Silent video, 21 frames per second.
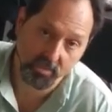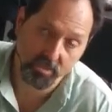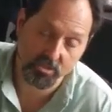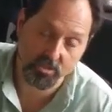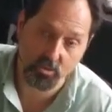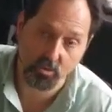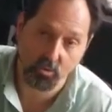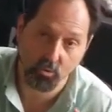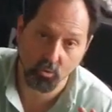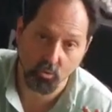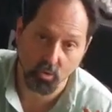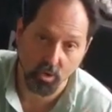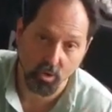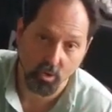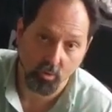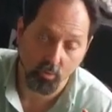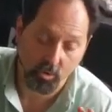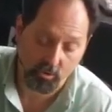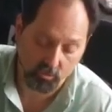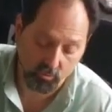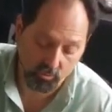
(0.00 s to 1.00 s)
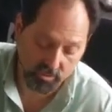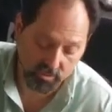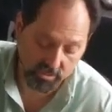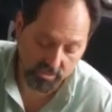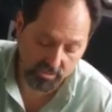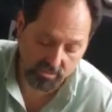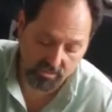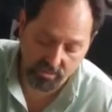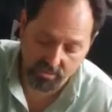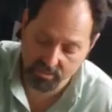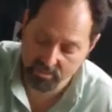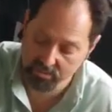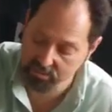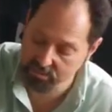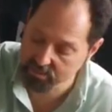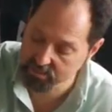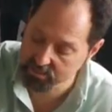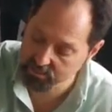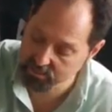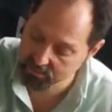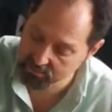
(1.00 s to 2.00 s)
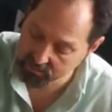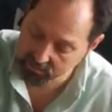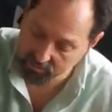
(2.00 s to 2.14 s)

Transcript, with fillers: So, what we did is